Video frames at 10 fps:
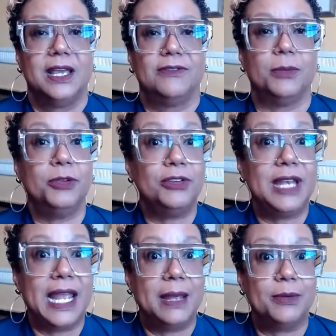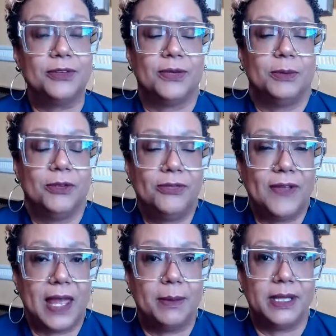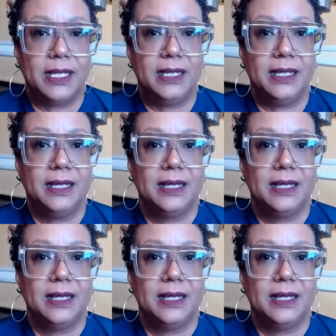from your neighbors, from your family,